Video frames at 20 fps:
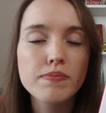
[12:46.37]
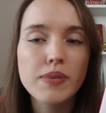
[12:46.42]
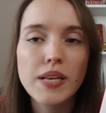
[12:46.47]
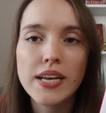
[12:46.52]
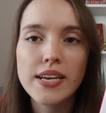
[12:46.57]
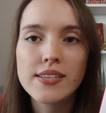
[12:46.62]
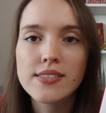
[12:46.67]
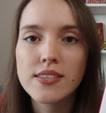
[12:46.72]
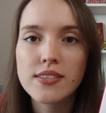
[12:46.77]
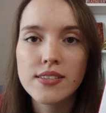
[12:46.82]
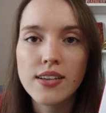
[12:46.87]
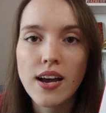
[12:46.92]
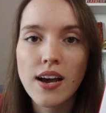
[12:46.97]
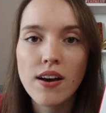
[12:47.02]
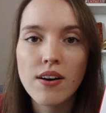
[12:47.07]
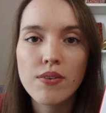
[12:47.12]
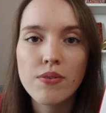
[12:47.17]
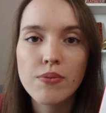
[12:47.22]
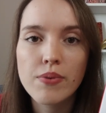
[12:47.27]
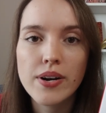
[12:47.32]
place, a
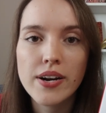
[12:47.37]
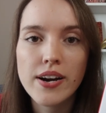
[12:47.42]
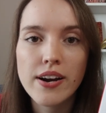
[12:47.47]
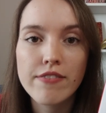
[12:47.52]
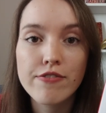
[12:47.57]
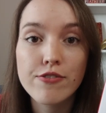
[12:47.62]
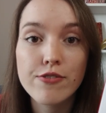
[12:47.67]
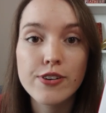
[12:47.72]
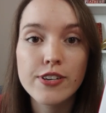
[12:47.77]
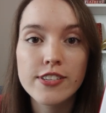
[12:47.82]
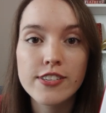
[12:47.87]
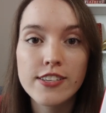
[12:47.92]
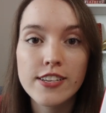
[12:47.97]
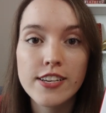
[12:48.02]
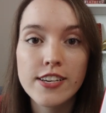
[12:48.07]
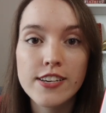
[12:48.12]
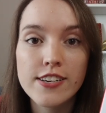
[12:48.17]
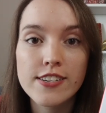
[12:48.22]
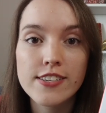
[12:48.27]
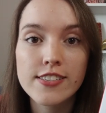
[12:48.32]
town, where everyone
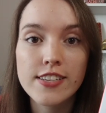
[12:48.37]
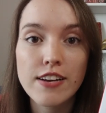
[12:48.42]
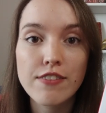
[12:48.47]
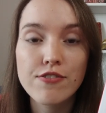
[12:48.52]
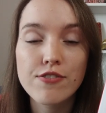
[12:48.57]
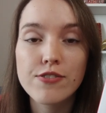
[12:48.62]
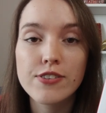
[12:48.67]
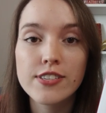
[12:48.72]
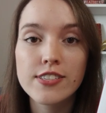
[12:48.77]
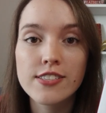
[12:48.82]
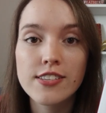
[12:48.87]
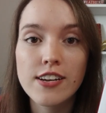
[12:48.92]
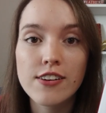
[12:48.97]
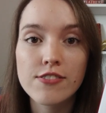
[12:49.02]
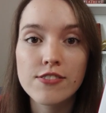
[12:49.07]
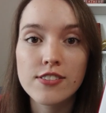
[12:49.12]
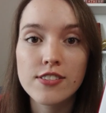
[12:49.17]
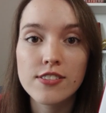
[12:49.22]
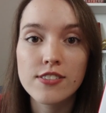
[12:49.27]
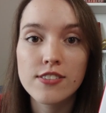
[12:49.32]
hears everyone
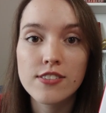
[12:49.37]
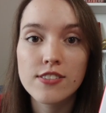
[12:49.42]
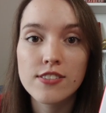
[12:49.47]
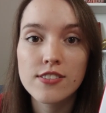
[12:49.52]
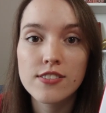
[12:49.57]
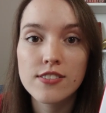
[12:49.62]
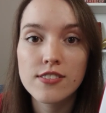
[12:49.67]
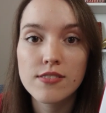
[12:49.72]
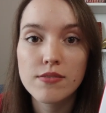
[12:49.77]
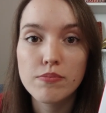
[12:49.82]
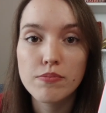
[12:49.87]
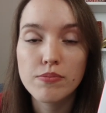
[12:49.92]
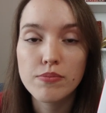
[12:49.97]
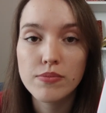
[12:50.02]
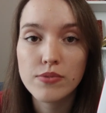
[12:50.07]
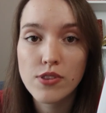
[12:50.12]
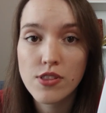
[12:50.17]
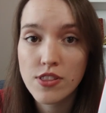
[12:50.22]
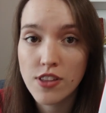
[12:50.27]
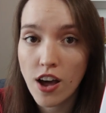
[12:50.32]
else's
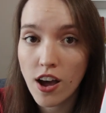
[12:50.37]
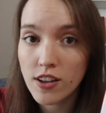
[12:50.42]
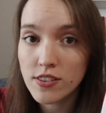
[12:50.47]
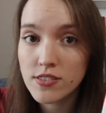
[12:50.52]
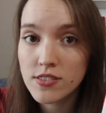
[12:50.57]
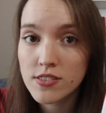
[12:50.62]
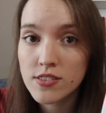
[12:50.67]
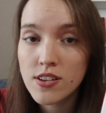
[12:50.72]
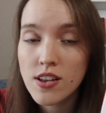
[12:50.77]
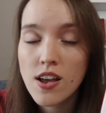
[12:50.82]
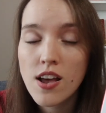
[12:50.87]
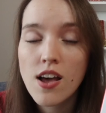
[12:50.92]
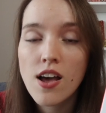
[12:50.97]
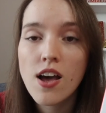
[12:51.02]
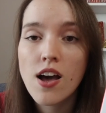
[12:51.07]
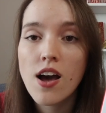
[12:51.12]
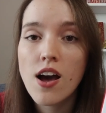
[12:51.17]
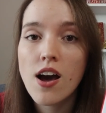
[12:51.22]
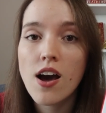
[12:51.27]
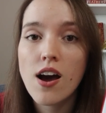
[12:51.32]
thoughts.
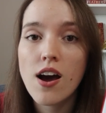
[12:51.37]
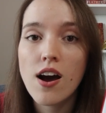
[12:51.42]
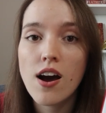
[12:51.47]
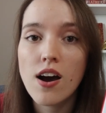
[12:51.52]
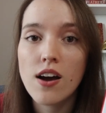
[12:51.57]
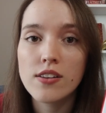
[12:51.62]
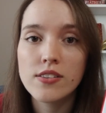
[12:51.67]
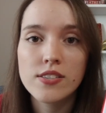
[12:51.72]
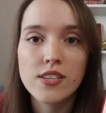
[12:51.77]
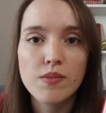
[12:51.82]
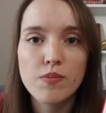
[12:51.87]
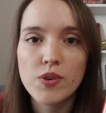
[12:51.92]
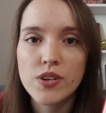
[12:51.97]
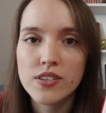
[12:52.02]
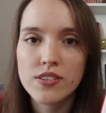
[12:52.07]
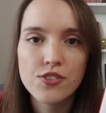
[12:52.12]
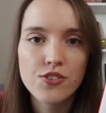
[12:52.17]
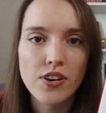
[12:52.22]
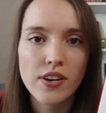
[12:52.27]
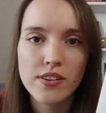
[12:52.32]
And
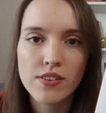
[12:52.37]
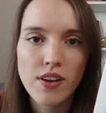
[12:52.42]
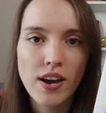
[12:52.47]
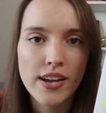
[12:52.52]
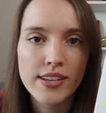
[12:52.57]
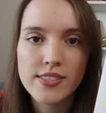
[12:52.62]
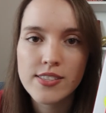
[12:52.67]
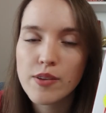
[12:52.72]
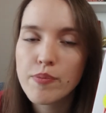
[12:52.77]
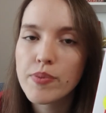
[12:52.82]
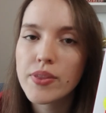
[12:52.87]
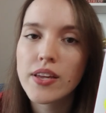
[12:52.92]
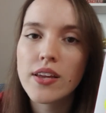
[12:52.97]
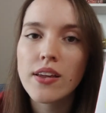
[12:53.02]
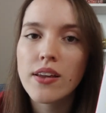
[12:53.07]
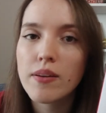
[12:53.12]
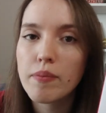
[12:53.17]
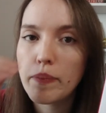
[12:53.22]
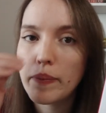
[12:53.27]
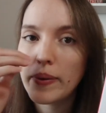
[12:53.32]
someone is trying to hide
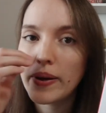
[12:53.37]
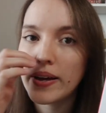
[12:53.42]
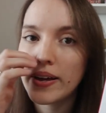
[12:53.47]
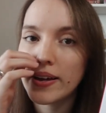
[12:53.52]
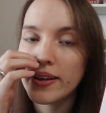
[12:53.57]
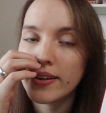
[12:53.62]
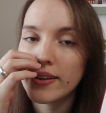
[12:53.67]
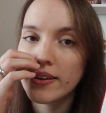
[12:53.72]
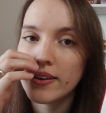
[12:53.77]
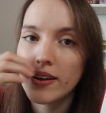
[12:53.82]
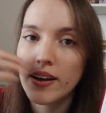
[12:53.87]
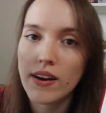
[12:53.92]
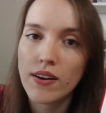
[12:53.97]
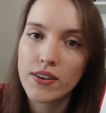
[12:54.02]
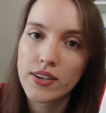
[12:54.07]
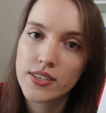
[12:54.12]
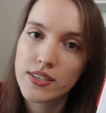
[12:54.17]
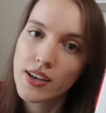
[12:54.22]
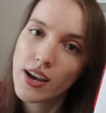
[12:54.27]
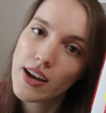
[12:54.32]
something, but
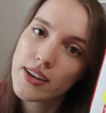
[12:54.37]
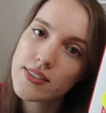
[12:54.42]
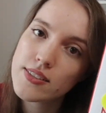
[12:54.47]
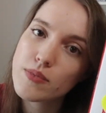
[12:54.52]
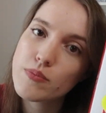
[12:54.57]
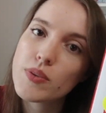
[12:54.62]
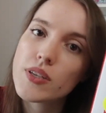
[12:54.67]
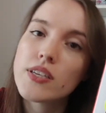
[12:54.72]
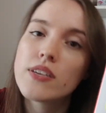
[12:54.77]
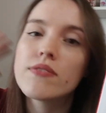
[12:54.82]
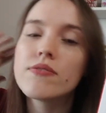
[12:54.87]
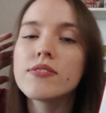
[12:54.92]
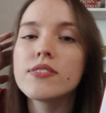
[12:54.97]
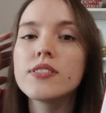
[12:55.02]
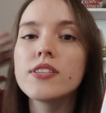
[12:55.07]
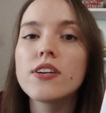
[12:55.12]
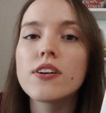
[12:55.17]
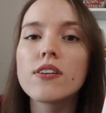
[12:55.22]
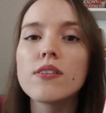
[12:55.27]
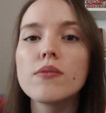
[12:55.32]
how can they hide something if
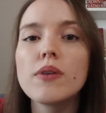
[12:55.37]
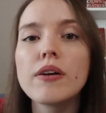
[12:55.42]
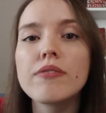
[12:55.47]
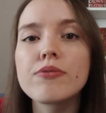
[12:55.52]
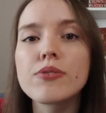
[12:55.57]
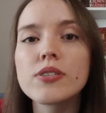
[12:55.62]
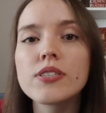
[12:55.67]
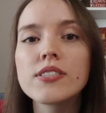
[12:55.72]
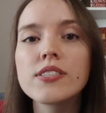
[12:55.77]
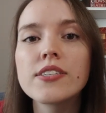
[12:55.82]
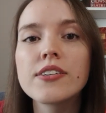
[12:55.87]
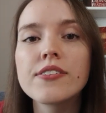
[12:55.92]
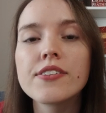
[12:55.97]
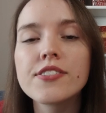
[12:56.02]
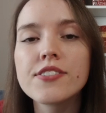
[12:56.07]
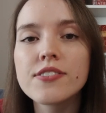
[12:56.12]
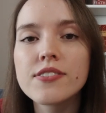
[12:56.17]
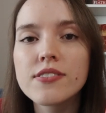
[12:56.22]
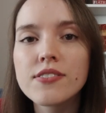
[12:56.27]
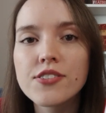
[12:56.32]
everyone is
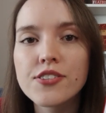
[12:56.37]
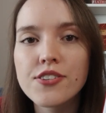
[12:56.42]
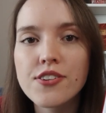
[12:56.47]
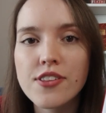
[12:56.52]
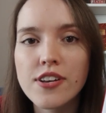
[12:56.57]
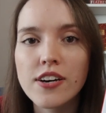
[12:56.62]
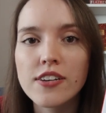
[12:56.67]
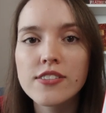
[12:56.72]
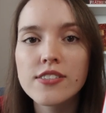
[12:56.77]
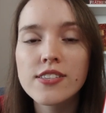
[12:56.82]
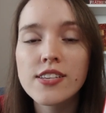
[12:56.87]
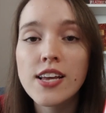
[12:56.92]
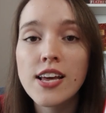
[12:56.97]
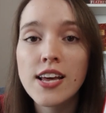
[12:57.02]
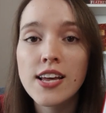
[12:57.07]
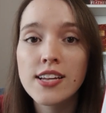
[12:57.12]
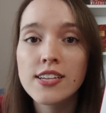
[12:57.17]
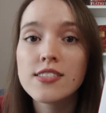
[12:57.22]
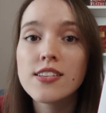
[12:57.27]
hearing your thoughts?